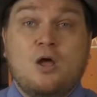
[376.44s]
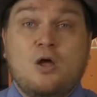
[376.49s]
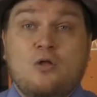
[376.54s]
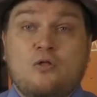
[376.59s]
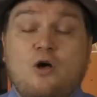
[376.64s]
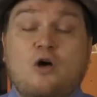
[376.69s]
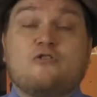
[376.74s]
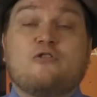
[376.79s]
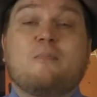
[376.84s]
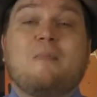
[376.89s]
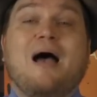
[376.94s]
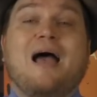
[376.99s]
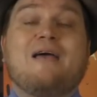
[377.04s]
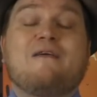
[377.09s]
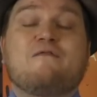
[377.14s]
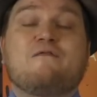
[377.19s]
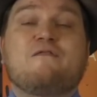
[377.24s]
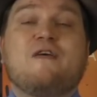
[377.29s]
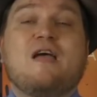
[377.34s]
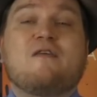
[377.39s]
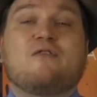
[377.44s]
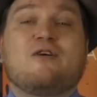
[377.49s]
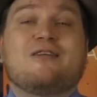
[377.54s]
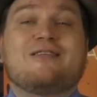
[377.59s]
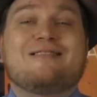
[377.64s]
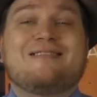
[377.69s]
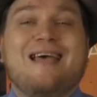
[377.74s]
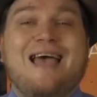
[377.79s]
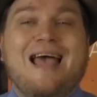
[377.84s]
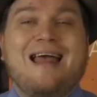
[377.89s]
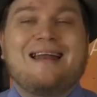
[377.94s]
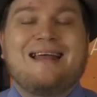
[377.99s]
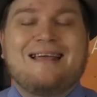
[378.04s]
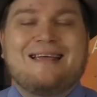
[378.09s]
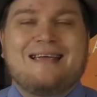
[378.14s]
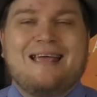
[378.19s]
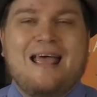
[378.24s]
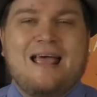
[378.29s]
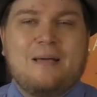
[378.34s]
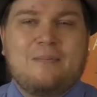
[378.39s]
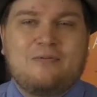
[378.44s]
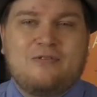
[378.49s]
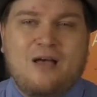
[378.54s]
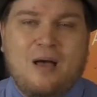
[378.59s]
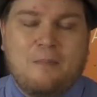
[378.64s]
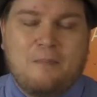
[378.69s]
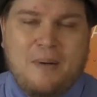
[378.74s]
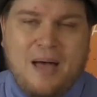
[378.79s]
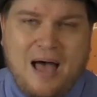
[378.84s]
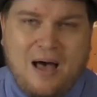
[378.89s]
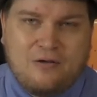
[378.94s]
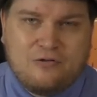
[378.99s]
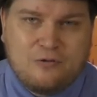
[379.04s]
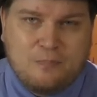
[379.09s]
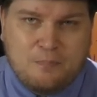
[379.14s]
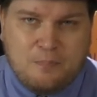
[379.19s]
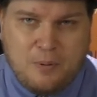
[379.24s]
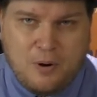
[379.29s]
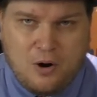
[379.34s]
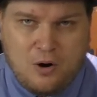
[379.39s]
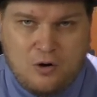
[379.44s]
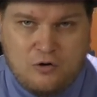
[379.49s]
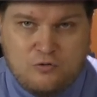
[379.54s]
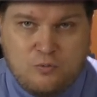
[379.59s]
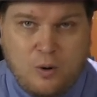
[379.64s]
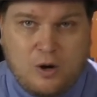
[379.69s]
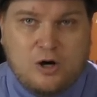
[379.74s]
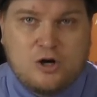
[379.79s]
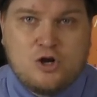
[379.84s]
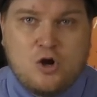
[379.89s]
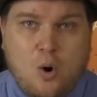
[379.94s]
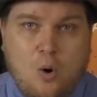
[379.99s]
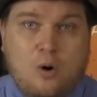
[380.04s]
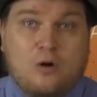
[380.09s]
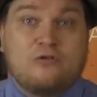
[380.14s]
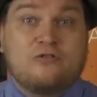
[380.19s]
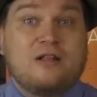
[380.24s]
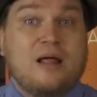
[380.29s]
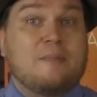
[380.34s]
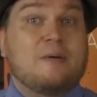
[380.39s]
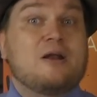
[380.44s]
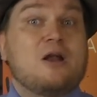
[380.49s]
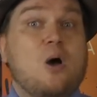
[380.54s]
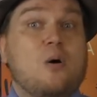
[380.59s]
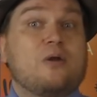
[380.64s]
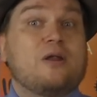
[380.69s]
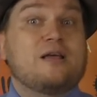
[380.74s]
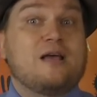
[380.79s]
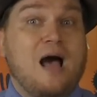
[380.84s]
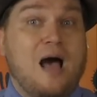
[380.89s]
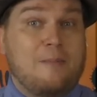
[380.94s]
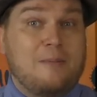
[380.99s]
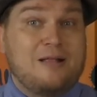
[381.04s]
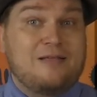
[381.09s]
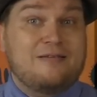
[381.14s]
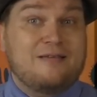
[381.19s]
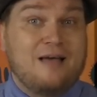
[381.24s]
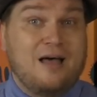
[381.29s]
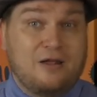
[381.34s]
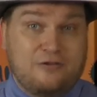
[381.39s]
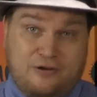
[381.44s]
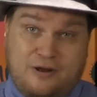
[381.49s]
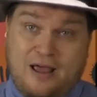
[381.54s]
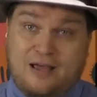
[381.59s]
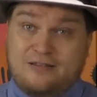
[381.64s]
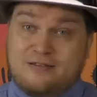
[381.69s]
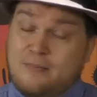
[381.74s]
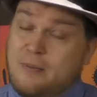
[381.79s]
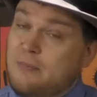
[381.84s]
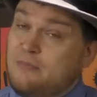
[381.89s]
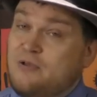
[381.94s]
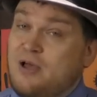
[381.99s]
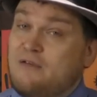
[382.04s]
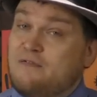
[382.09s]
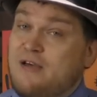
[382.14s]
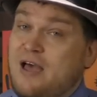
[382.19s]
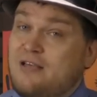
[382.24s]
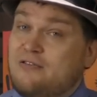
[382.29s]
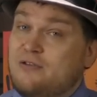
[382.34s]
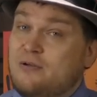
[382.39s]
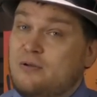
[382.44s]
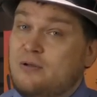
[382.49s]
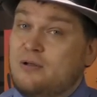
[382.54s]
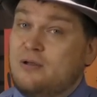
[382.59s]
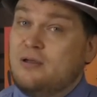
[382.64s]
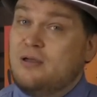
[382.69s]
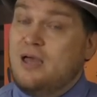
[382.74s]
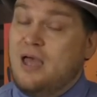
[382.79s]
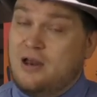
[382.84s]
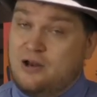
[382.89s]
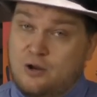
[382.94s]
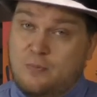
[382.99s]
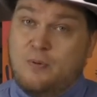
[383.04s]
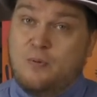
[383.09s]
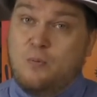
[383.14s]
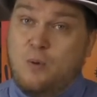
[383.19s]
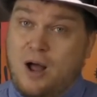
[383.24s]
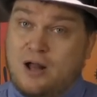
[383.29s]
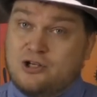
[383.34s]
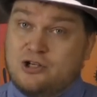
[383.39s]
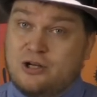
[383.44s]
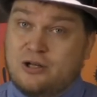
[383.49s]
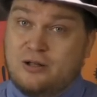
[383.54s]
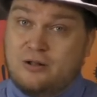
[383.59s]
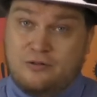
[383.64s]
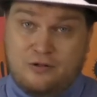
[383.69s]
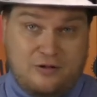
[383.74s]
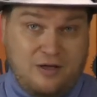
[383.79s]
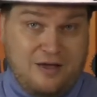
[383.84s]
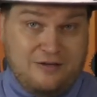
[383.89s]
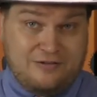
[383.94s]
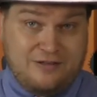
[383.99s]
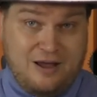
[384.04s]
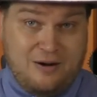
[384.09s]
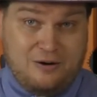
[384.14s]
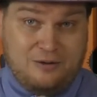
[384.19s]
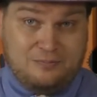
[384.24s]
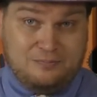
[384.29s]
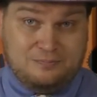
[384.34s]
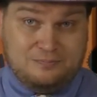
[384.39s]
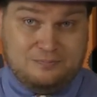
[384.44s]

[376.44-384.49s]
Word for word: Those are my favorite 10 games about birds. What are yours? Let me know in the comments. Until next time, I'm Tom Vasel and you've been watching The Dice Tower.